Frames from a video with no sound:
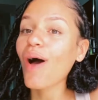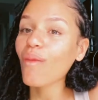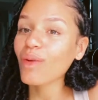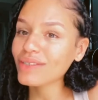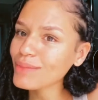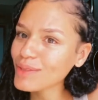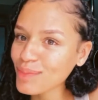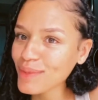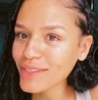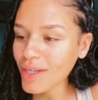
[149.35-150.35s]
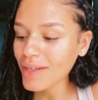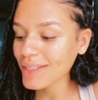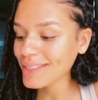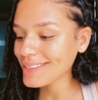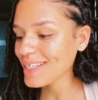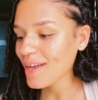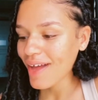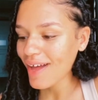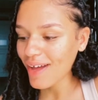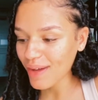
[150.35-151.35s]
which I'm super jealous
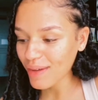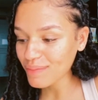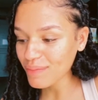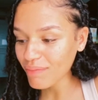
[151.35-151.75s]
um,